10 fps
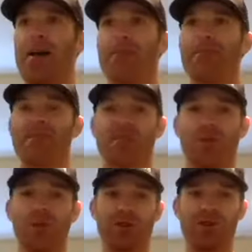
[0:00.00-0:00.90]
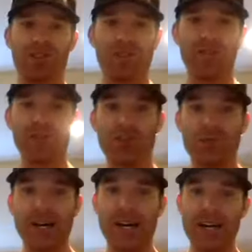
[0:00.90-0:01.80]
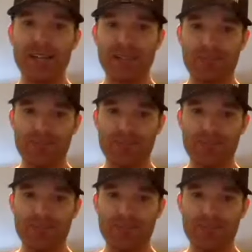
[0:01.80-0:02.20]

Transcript: So just to finish up, guys,